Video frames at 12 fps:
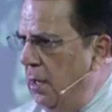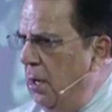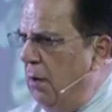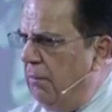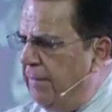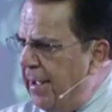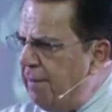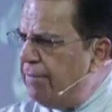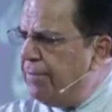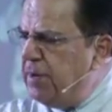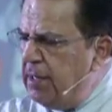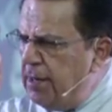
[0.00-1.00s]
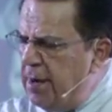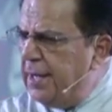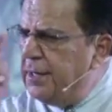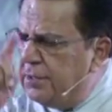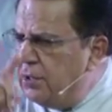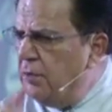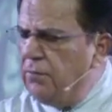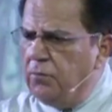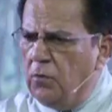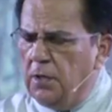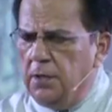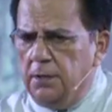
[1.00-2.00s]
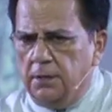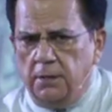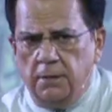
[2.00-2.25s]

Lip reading: of every negative word